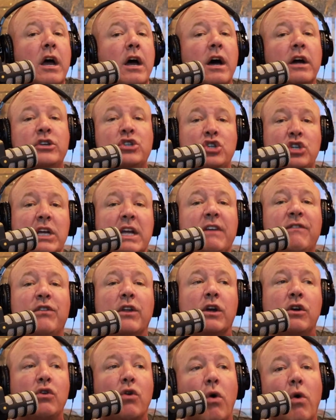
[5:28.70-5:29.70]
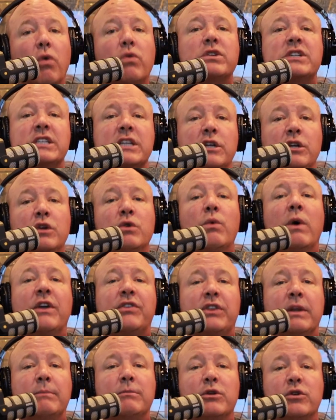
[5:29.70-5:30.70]
achieve the goals that you
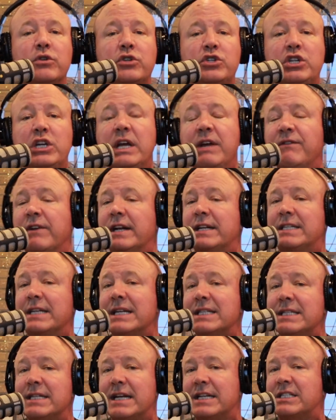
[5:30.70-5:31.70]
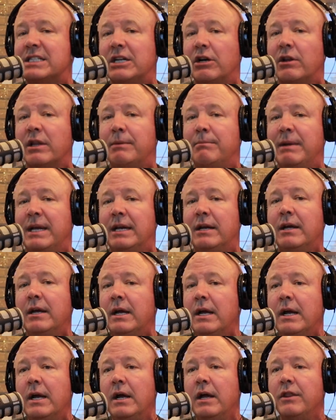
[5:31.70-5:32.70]
want them to achieve and it doesn't necessarily mean
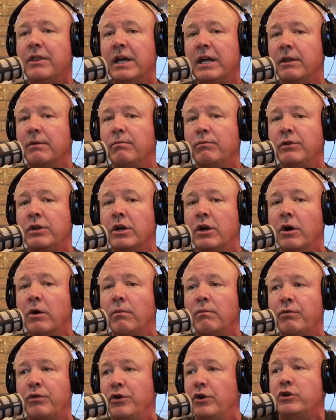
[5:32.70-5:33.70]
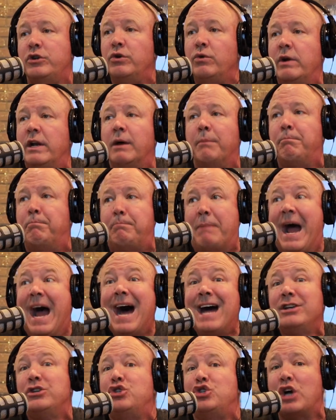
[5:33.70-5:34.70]
that you know they're doing a
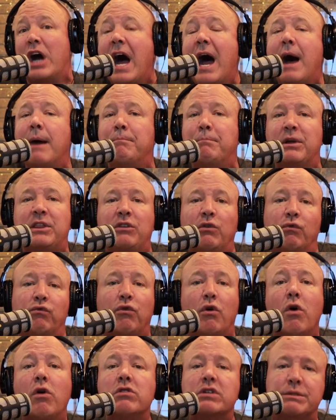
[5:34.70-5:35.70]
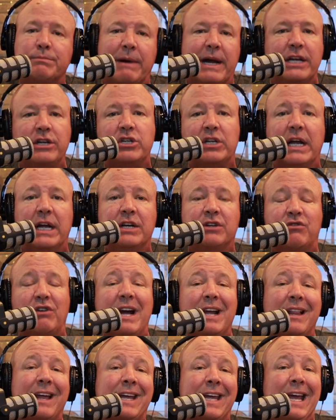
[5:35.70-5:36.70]
bad job but the roles might change
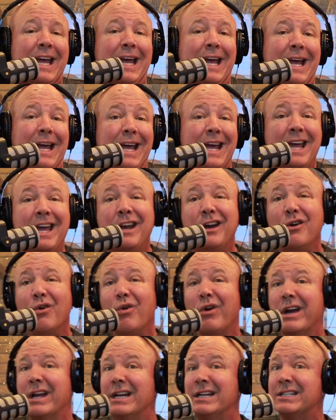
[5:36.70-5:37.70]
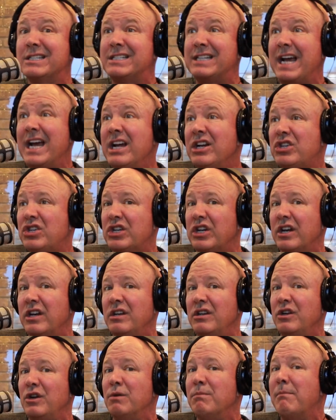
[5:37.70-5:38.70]
right like in an
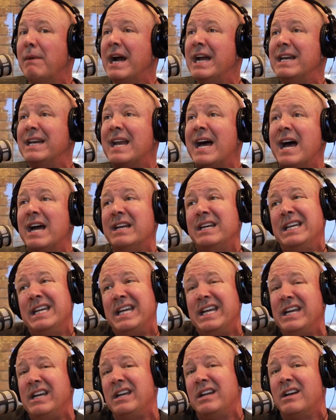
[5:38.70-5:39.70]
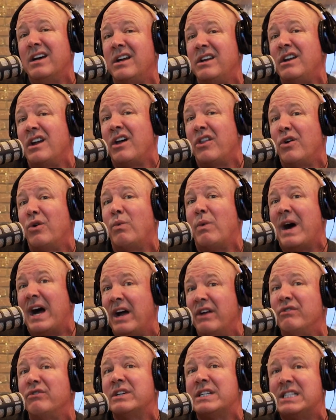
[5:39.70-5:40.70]
organization you might not need another
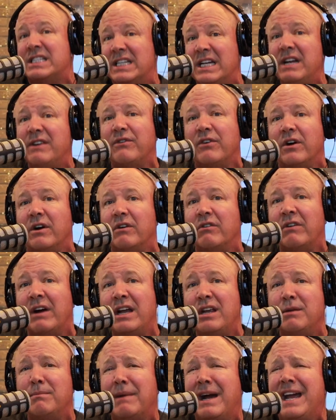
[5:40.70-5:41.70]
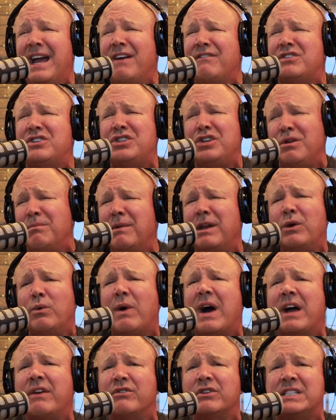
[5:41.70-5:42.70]
wide receiver right you might have too many
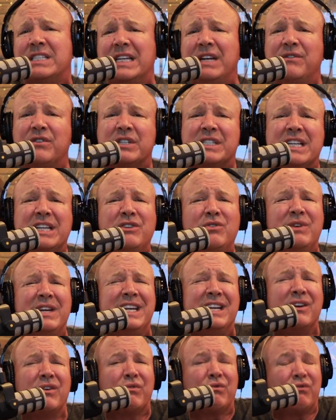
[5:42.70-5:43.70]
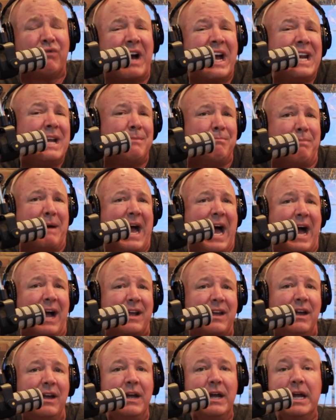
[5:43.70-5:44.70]
wide receivers and you need a running
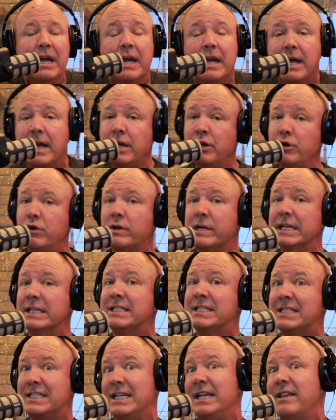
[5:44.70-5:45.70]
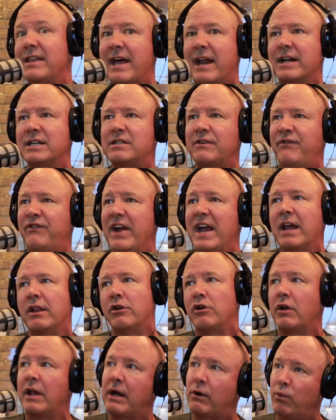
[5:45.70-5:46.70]
back and you can see that as a
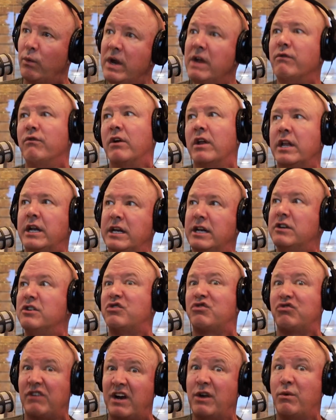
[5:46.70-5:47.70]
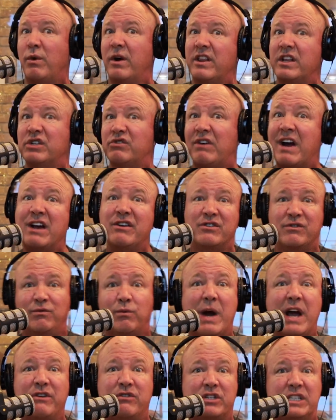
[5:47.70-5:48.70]
fan you're like we really need to trade one of these
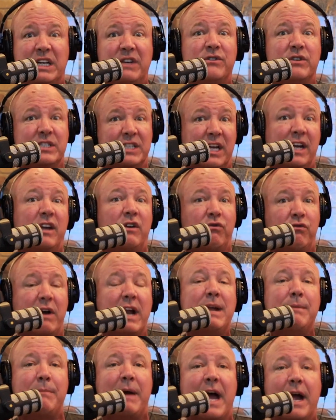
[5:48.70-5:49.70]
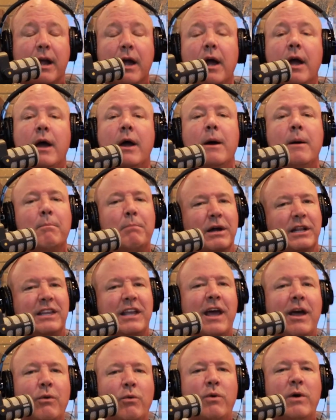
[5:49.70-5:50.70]
wide receivers and get a running back but
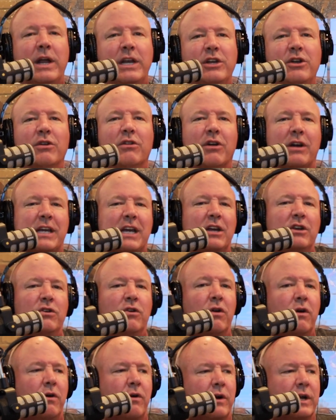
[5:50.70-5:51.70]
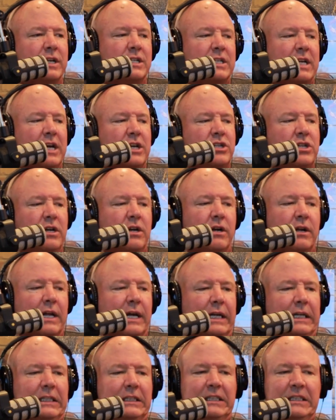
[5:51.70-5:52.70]
then when you look in your organization situation you're
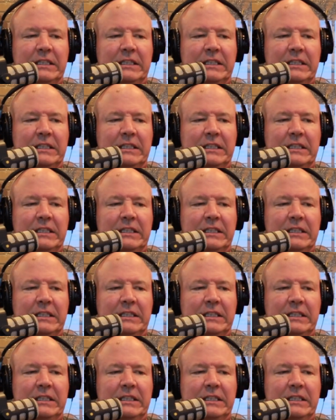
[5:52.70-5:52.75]
like